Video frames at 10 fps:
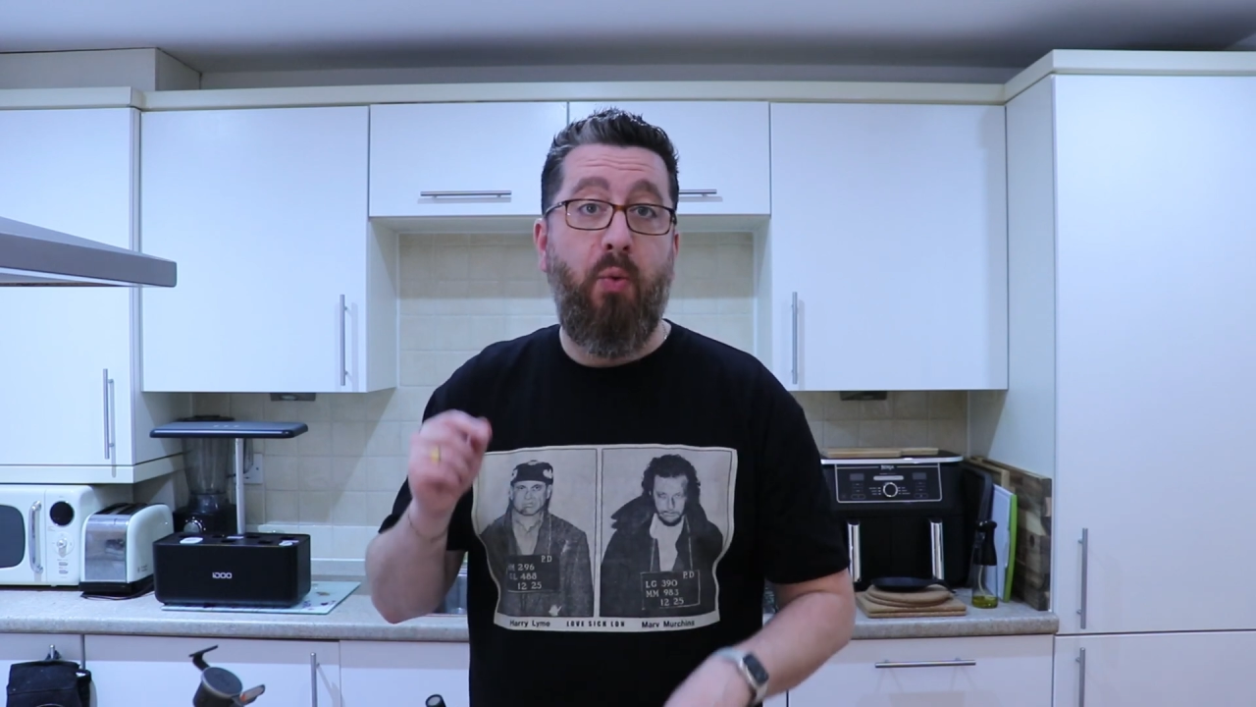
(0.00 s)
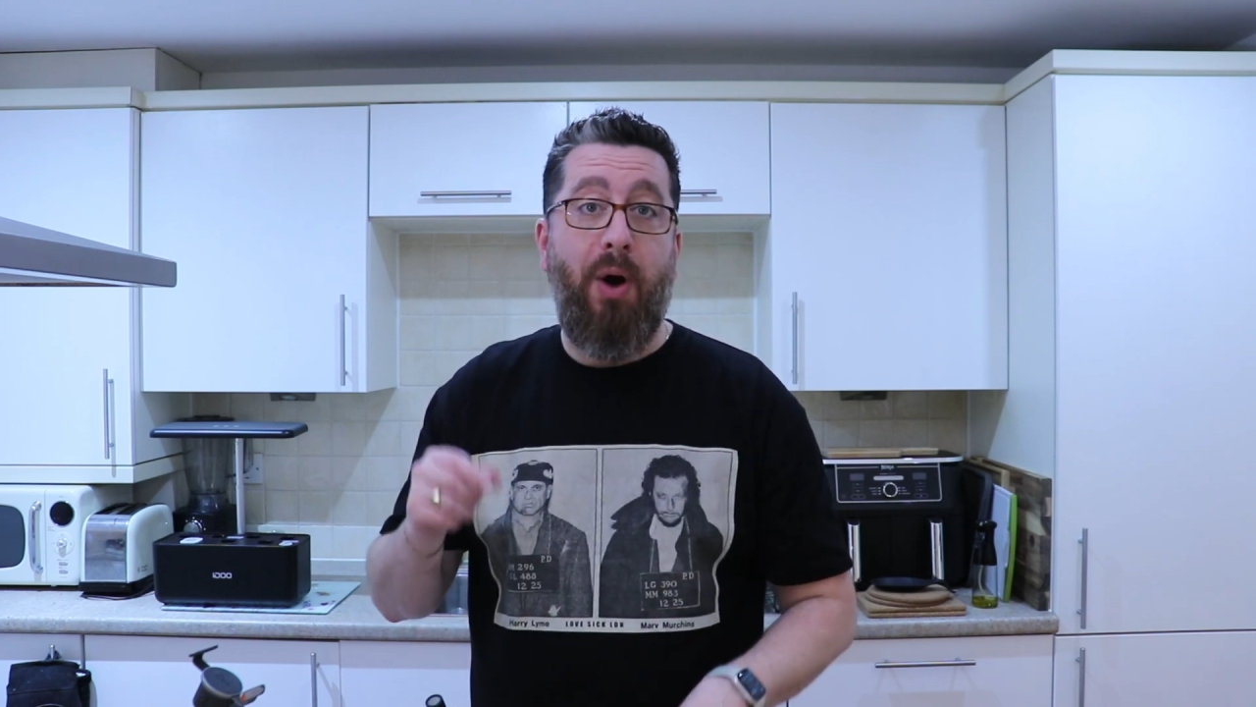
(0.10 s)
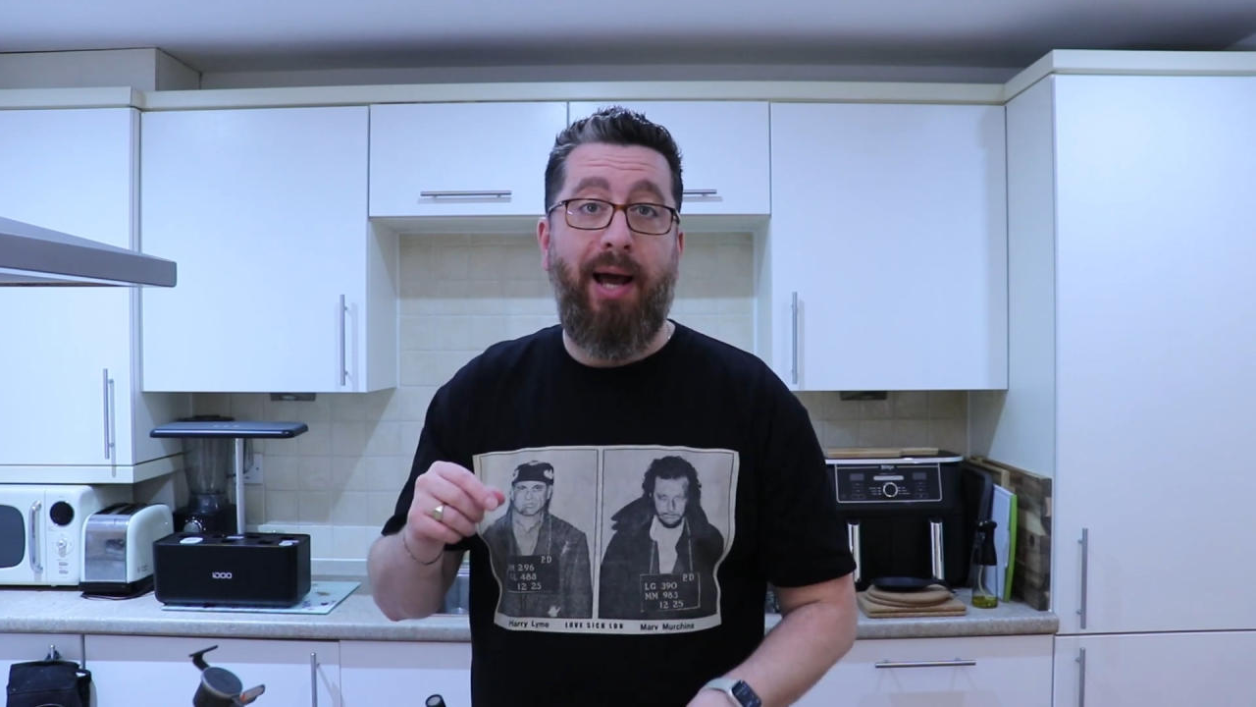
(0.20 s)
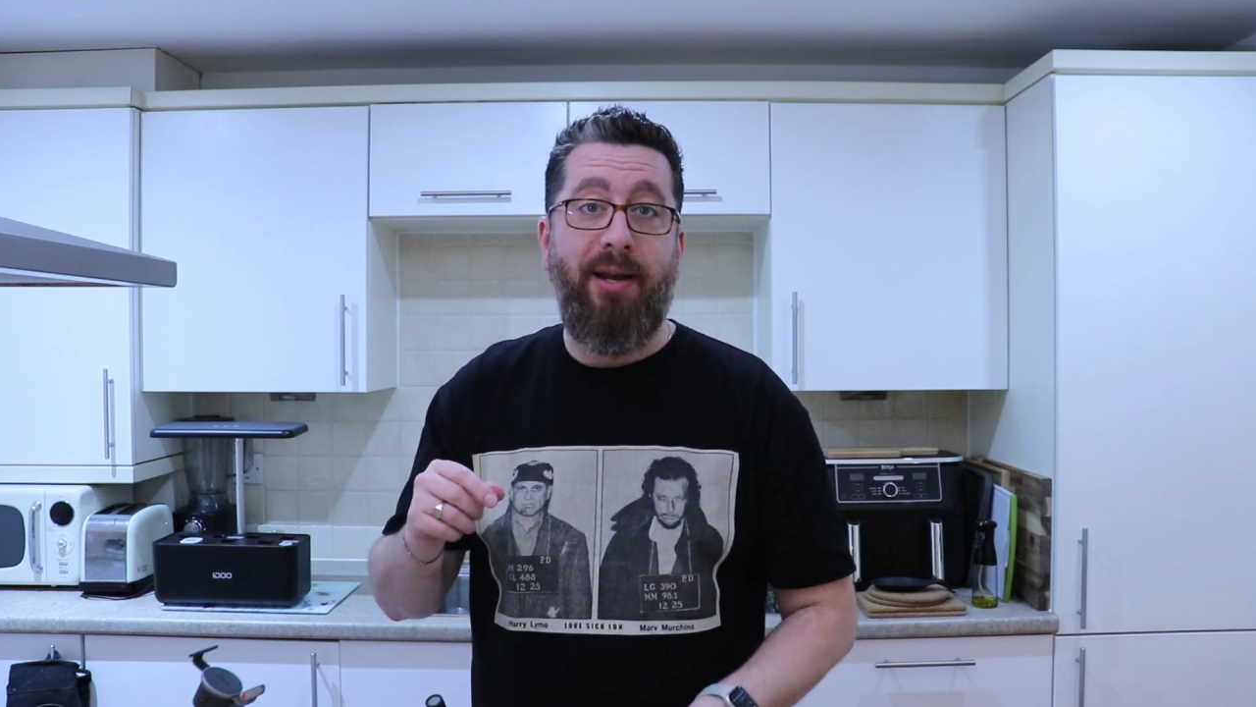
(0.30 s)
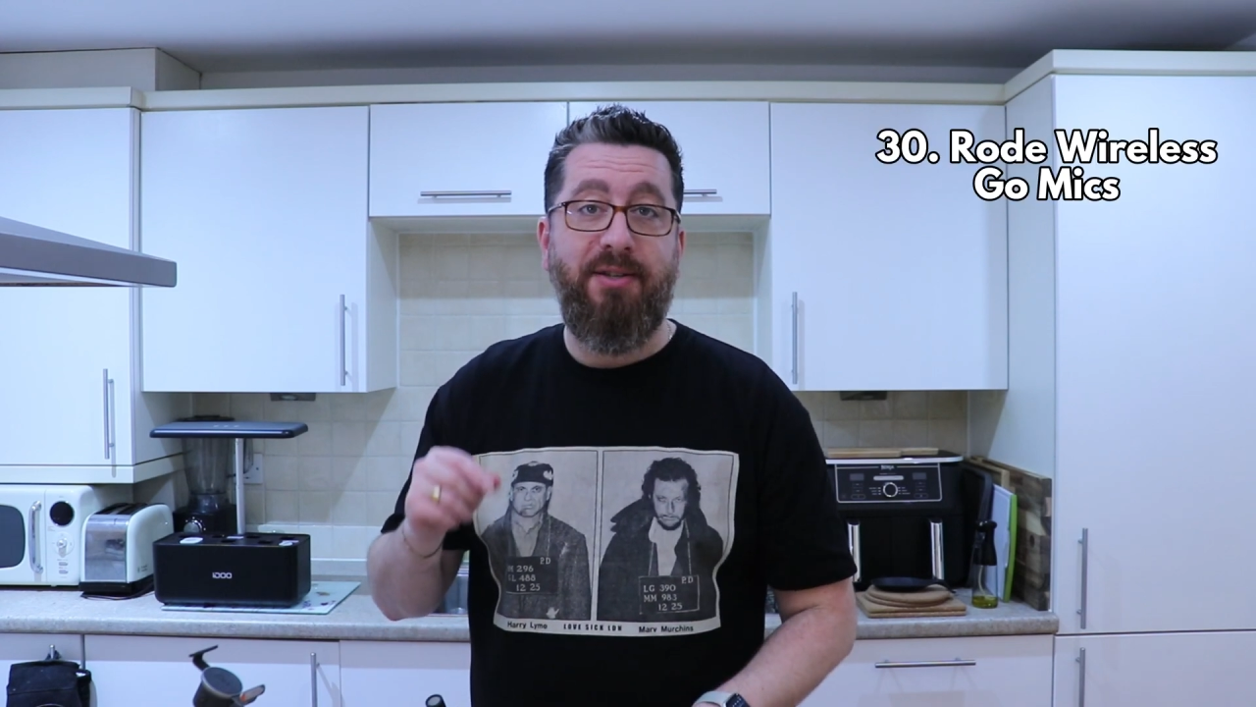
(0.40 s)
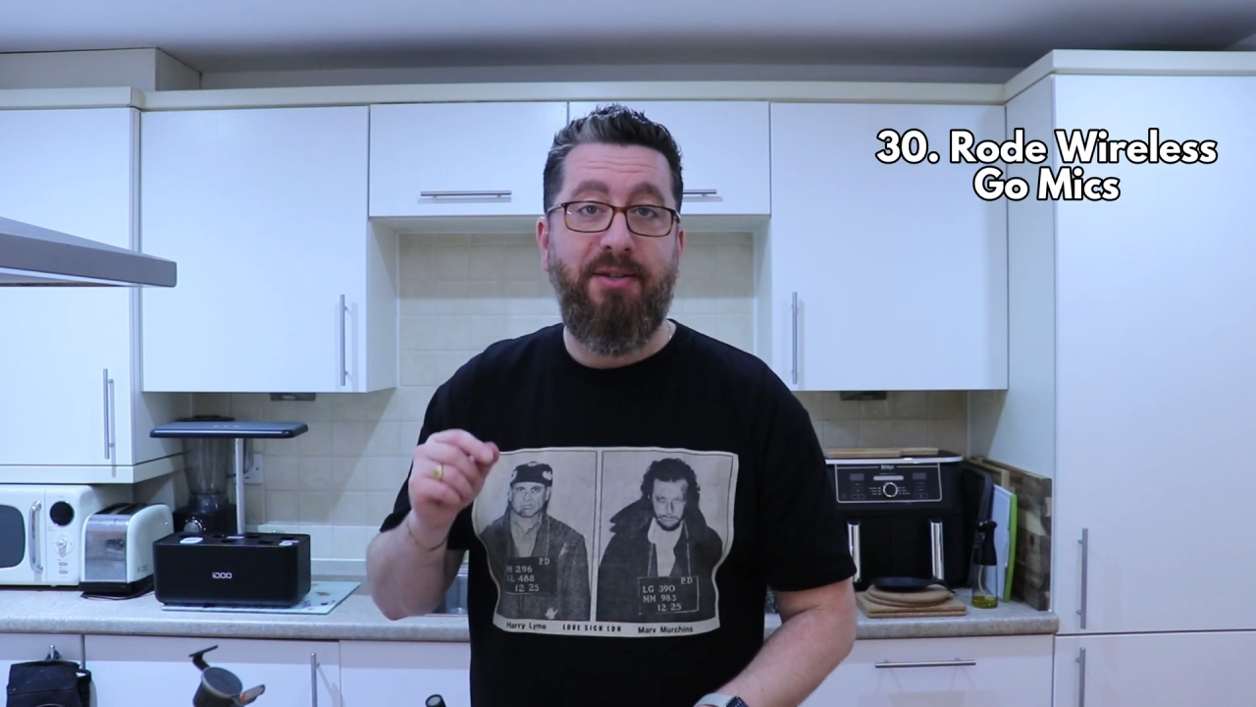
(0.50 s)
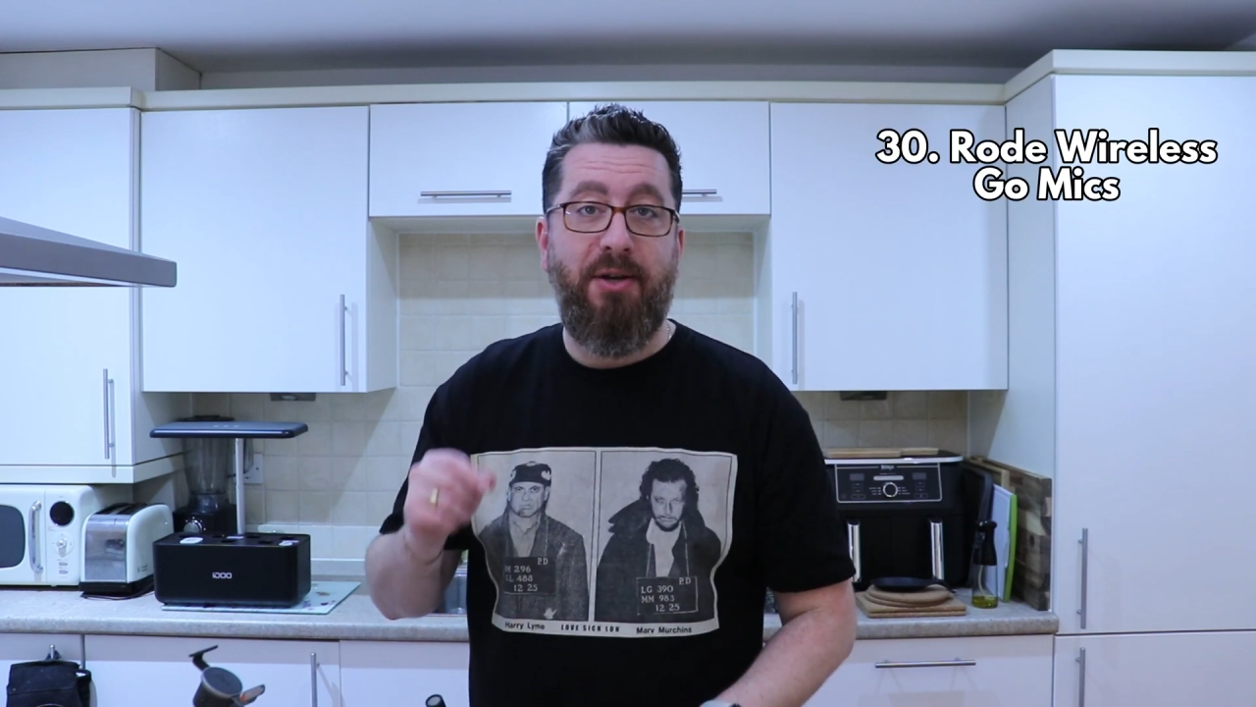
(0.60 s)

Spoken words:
Wireless